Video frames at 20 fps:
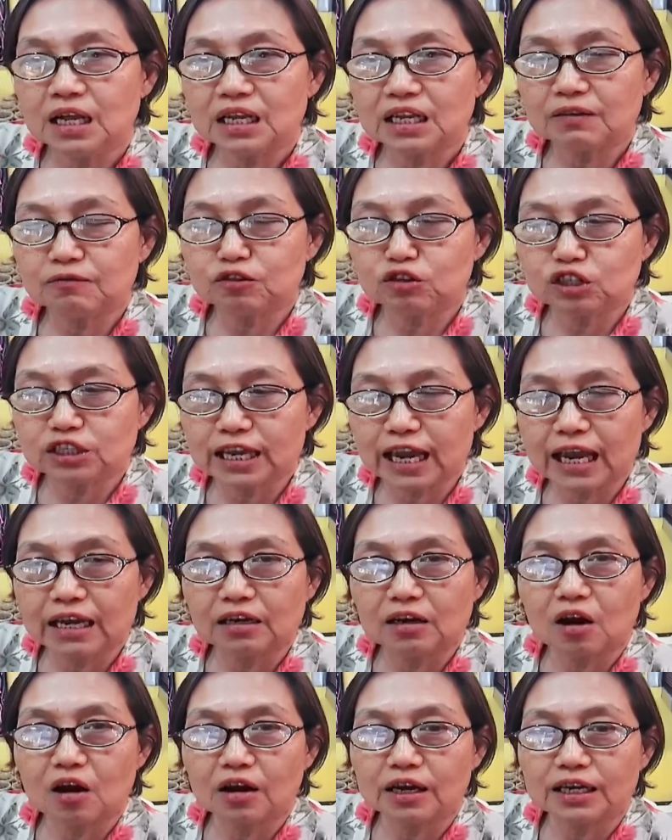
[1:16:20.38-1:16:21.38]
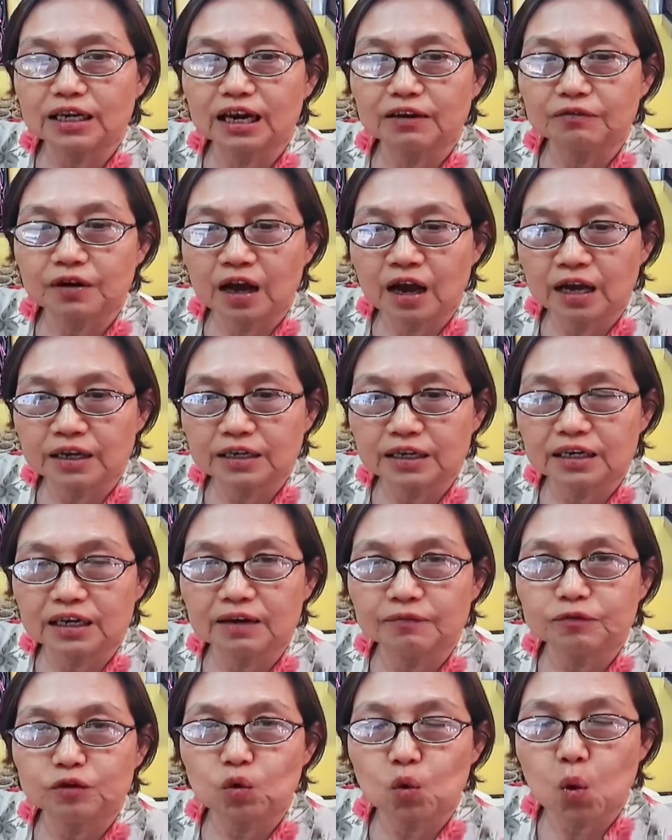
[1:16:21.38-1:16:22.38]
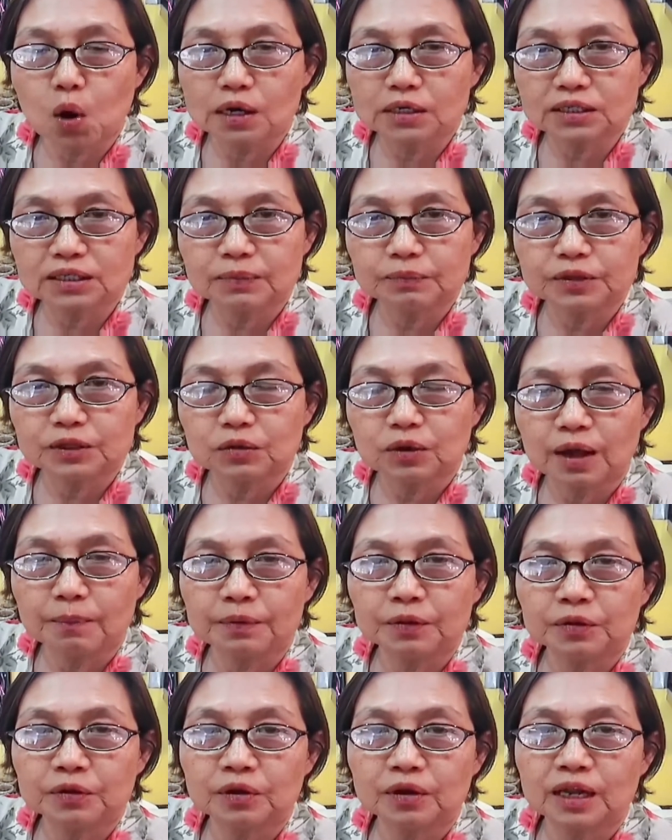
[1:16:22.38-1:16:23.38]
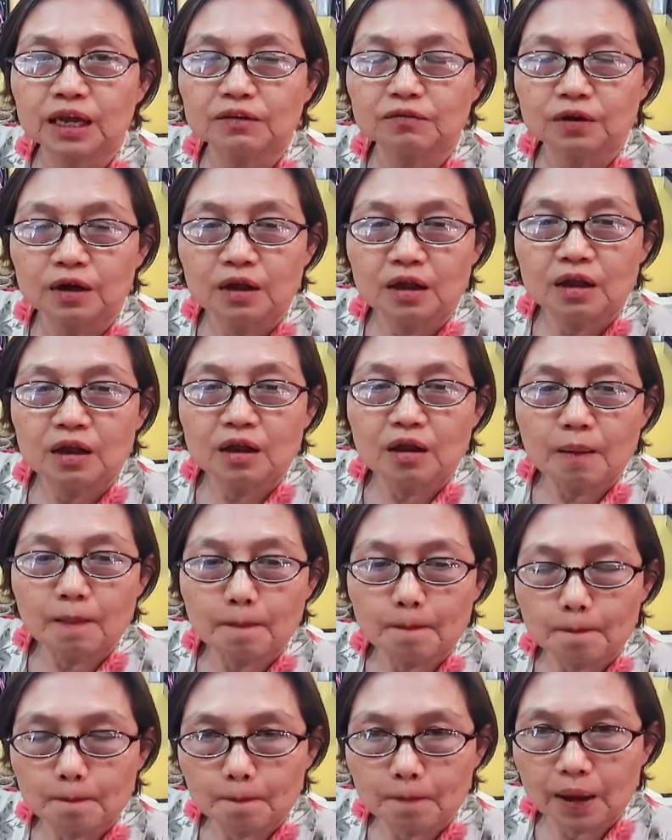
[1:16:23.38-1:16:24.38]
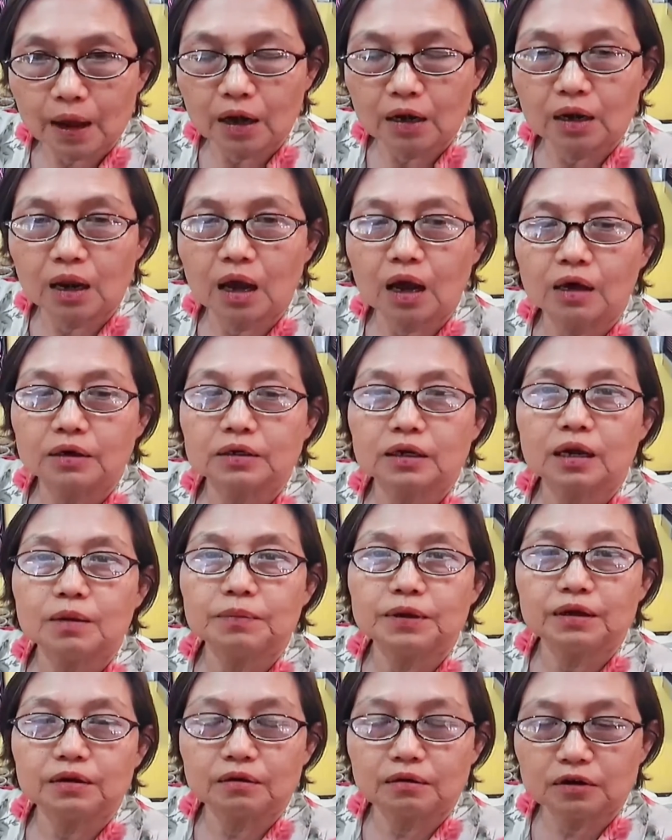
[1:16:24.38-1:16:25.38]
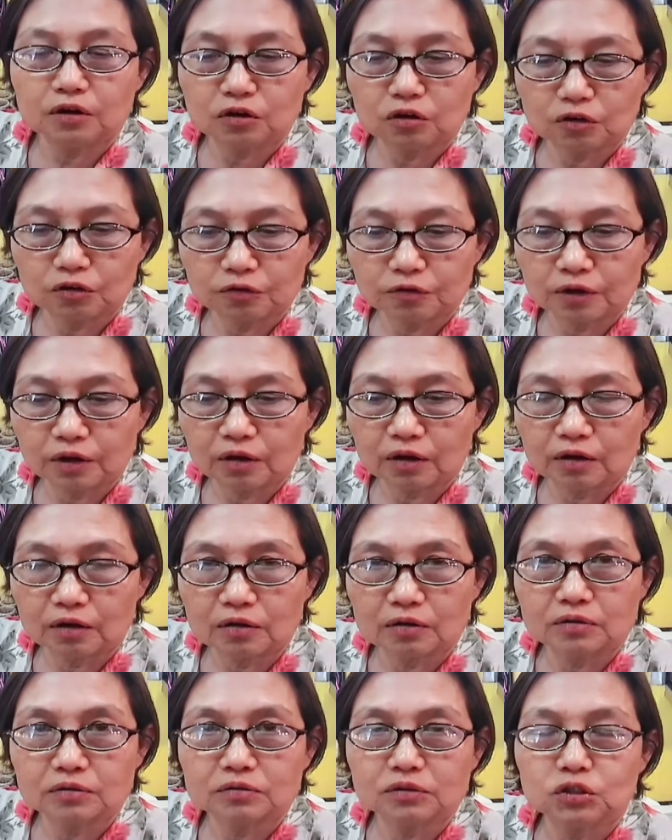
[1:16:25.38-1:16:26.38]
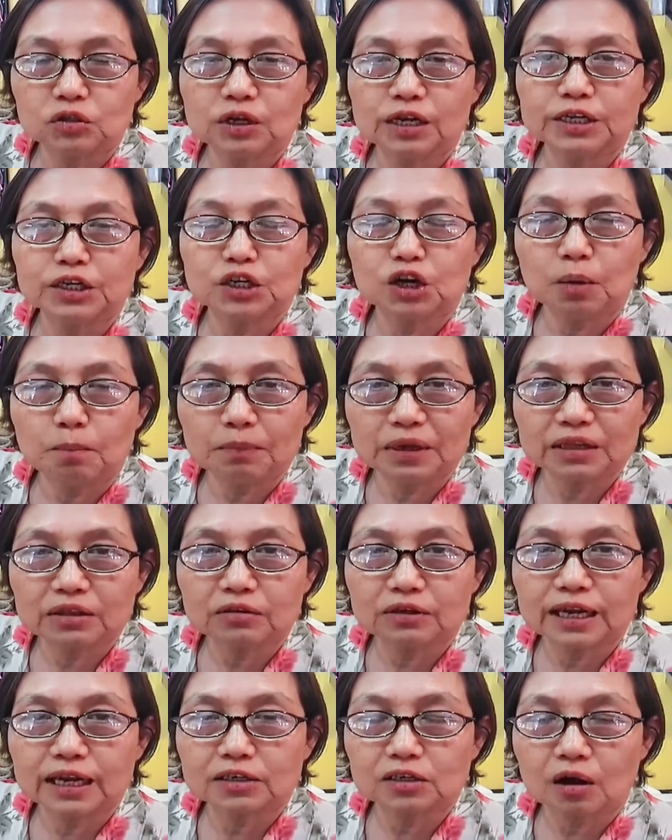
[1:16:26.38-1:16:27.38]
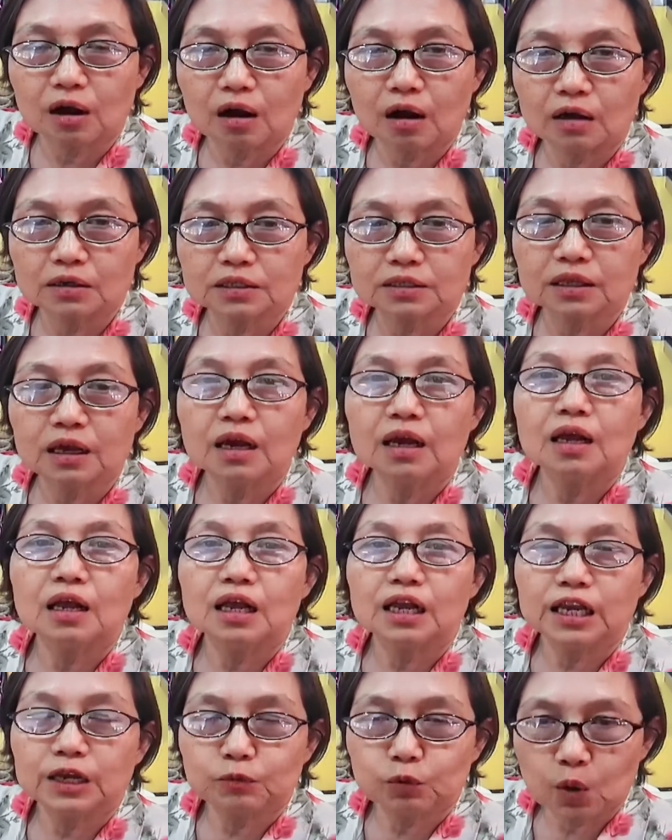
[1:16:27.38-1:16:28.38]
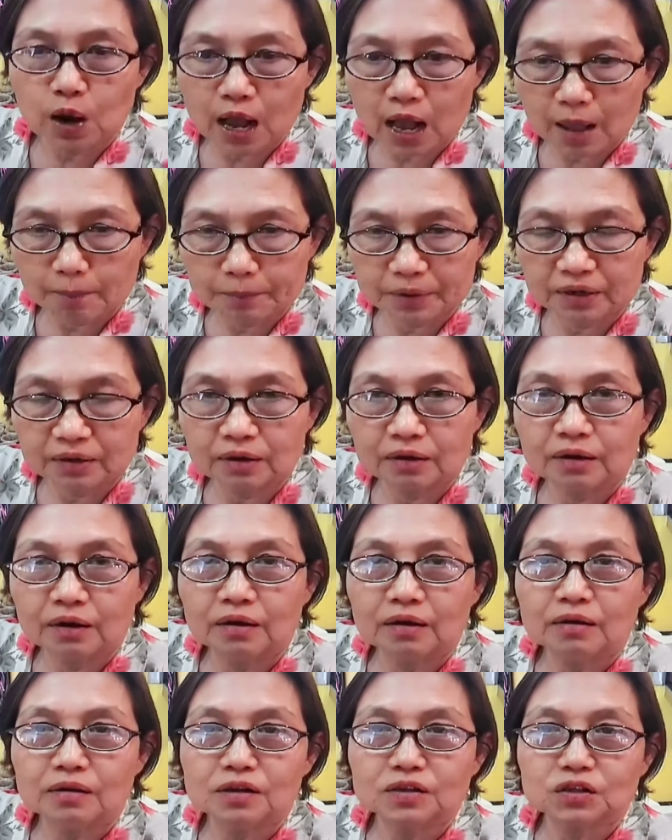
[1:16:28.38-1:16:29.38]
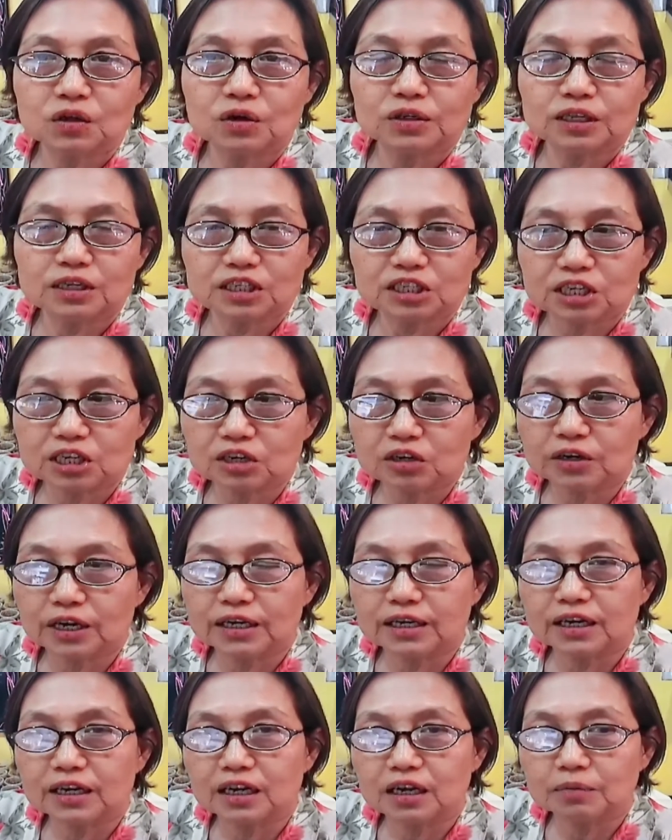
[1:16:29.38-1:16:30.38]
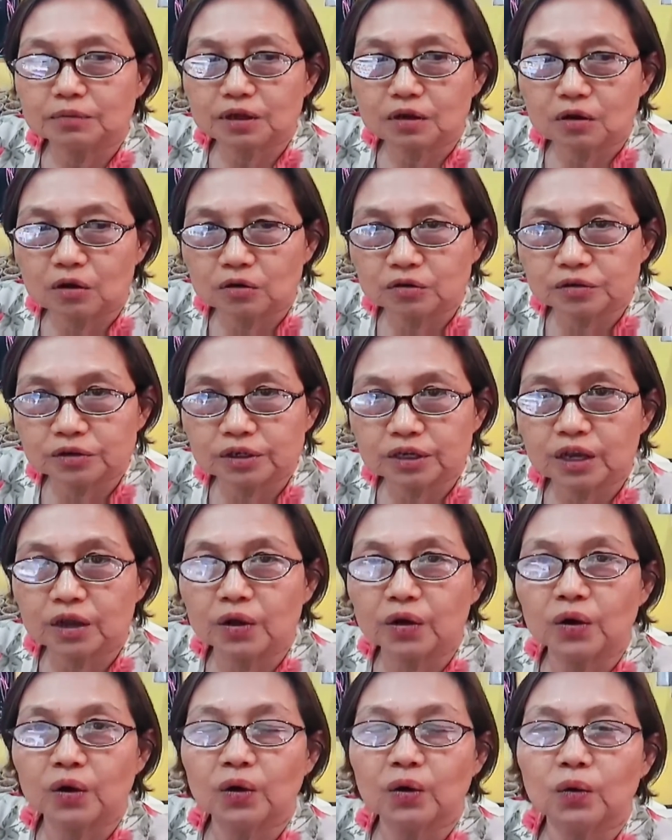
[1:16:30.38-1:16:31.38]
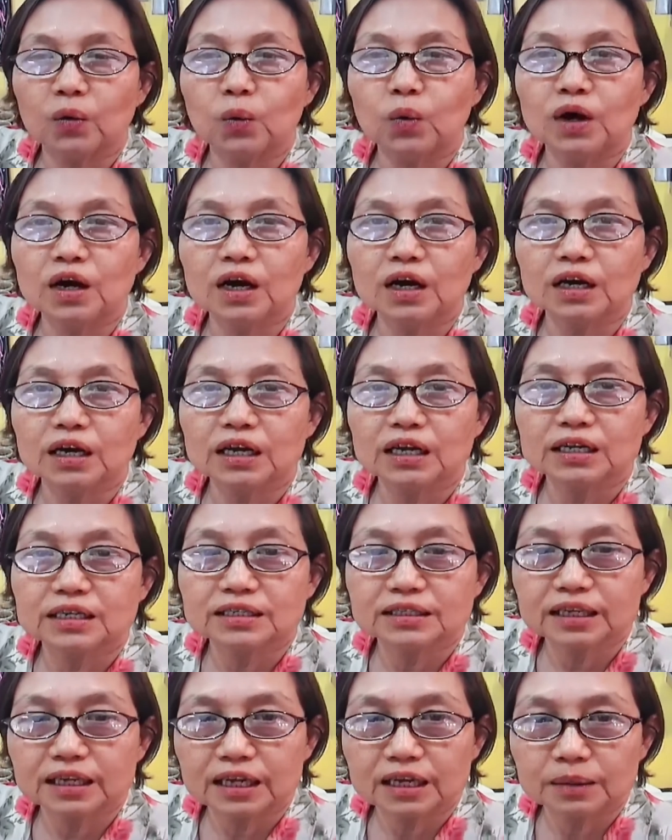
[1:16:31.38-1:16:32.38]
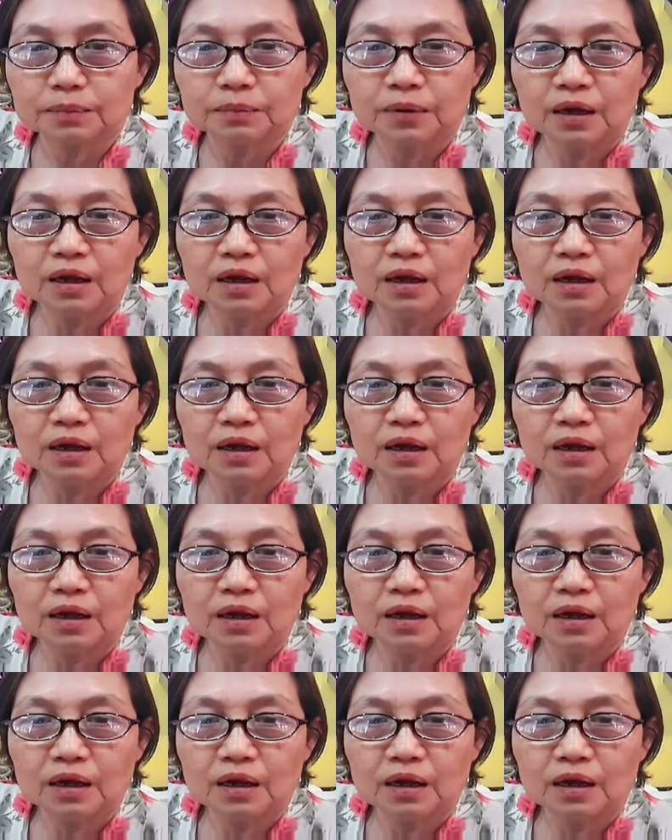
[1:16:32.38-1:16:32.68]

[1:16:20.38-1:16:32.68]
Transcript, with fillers: if you chant long enough, hard enough, you want something to happen in your life, a lot, I mean, you know, um, if you really commit to that cause, it will happen. So the secret they will work in the same